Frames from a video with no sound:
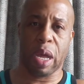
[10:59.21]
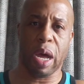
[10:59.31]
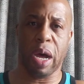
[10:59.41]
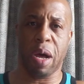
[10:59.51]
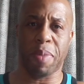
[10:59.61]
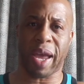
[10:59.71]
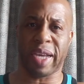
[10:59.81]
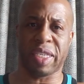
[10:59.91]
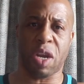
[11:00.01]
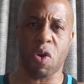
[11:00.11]
like I
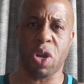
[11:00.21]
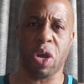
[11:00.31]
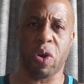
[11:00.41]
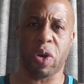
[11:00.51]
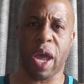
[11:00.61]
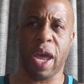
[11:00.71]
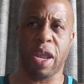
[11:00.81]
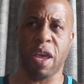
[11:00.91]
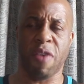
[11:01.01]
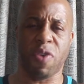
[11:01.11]
said earlier, and
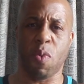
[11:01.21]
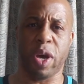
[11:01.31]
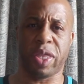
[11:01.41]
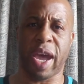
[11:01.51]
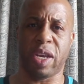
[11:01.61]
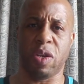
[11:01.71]
if you want that,